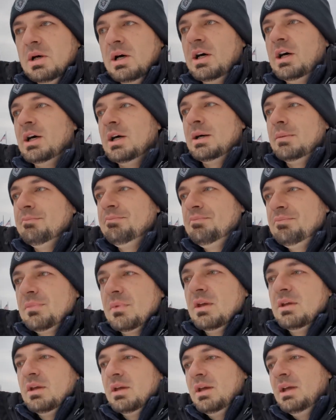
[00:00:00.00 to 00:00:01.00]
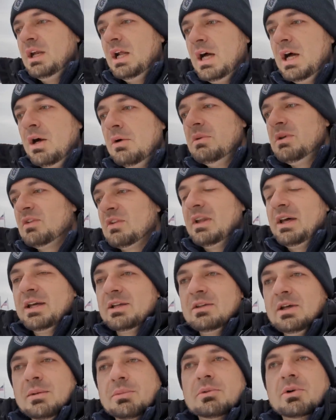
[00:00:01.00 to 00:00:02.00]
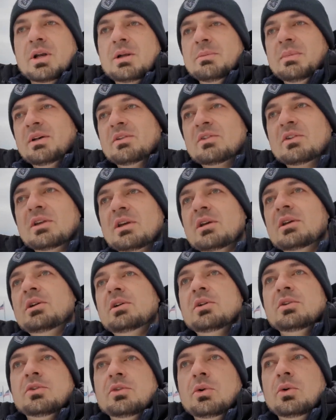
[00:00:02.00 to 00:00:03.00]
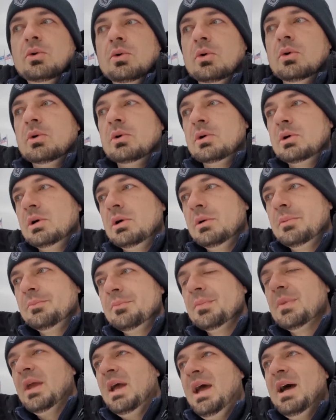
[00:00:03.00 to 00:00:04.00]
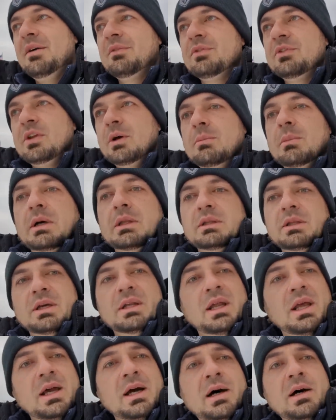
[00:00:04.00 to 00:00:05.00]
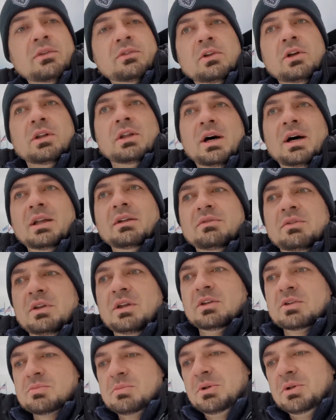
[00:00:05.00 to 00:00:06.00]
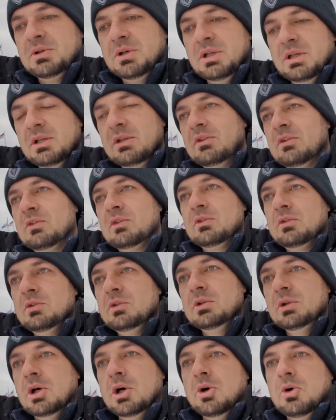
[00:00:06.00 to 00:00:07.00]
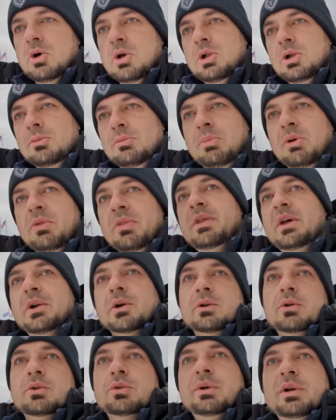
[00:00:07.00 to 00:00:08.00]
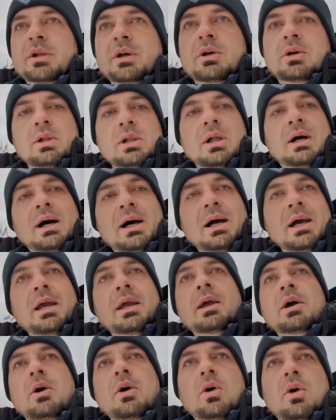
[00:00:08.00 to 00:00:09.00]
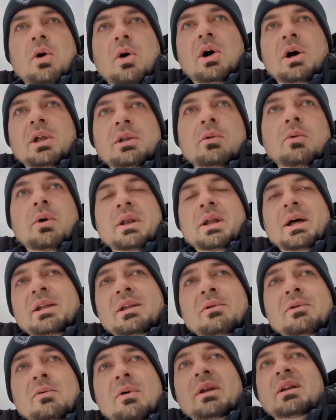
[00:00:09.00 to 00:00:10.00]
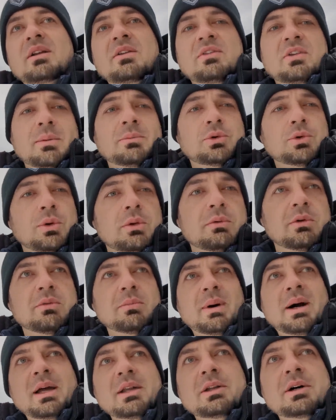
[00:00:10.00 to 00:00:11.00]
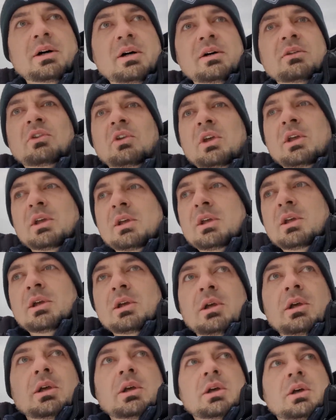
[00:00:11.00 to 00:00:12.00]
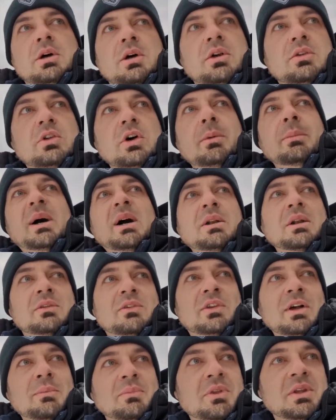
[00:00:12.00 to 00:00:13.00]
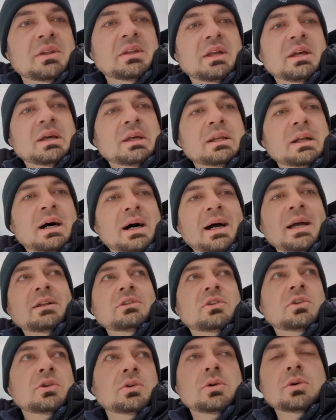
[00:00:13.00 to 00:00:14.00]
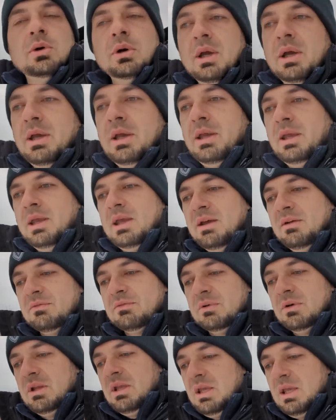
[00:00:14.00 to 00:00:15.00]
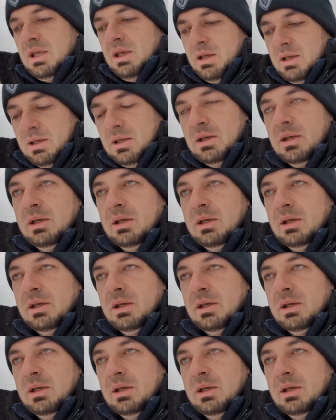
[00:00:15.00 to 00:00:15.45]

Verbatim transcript: Um, and I always like to upgrade my skills or have someone that has a lot of experience, you know, put their critical eye on what I what it is I'm doing with my dogs. So I'm out at something that I do every,